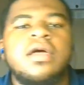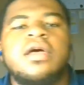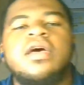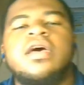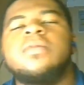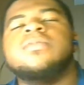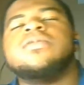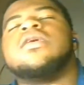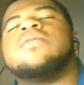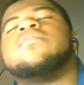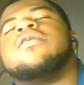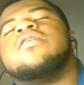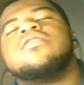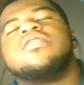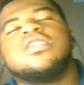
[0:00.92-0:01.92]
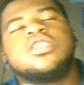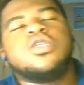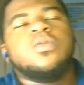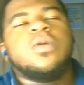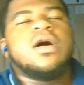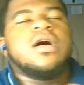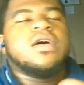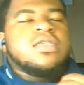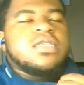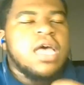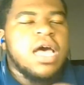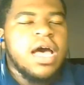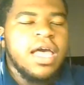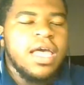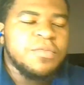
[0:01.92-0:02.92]
Hey, what's up, y'all? This is Two Eyes.
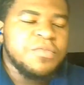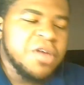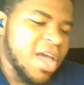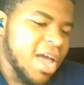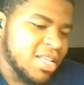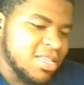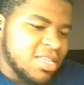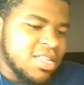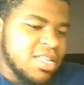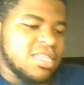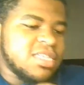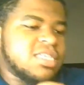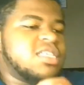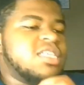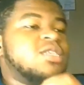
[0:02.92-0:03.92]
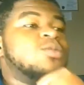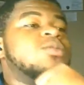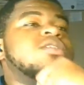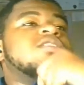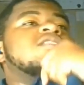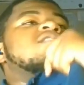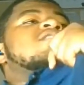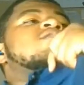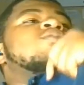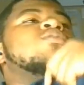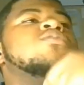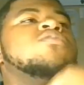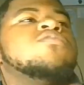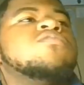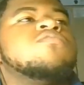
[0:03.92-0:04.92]
I am reacting to this. This was this
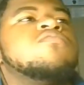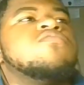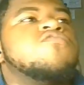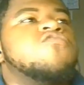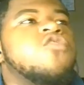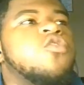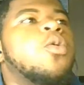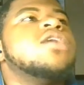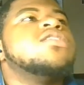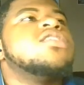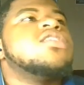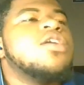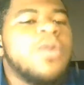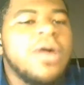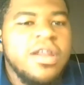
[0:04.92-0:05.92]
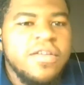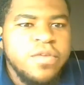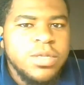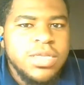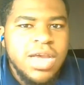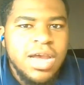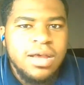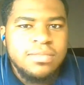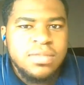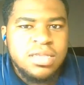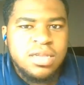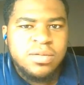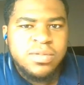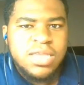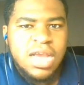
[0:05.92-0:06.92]
was requested quite a few
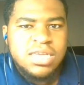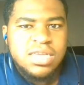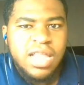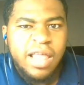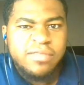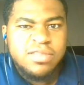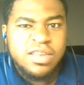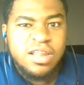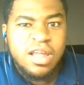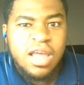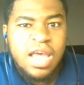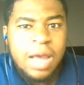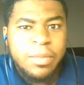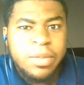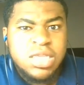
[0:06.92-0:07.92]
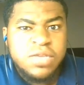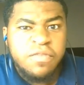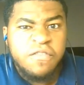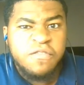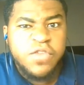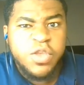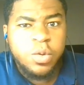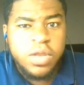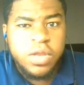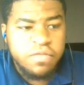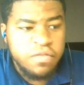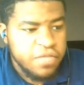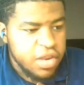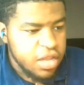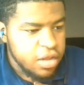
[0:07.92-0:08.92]
times. It was actually left in the comments of a few
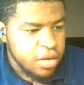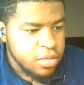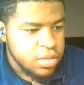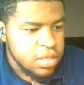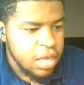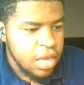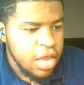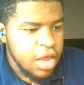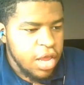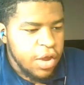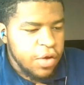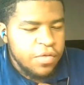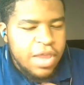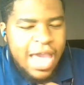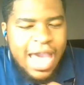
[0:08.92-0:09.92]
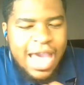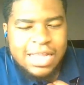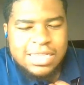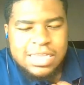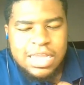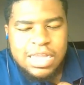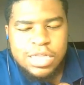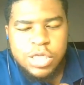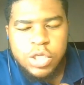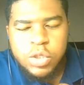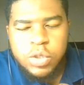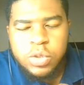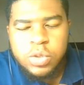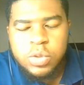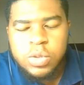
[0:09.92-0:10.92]
different videos. Reacting
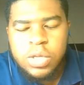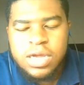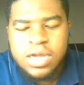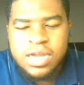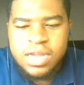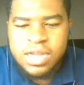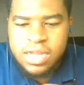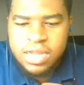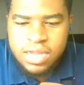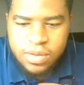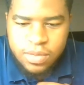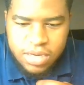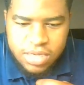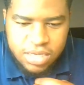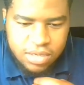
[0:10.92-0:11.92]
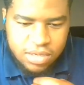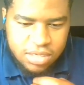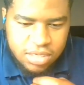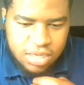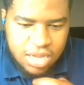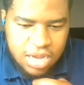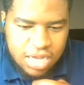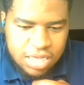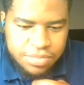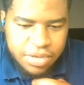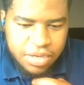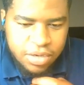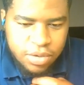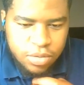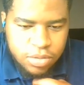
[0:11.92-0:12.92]
to, what is it? Guys
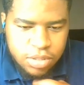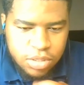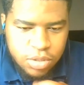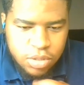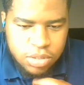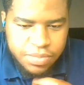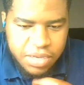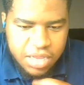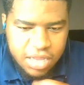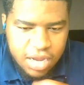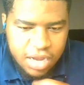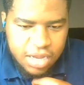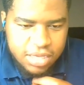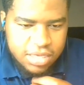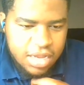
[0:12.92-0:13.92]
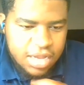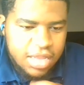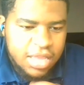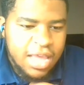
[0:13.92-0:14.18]
Being Dudes or Dudes Being Guys?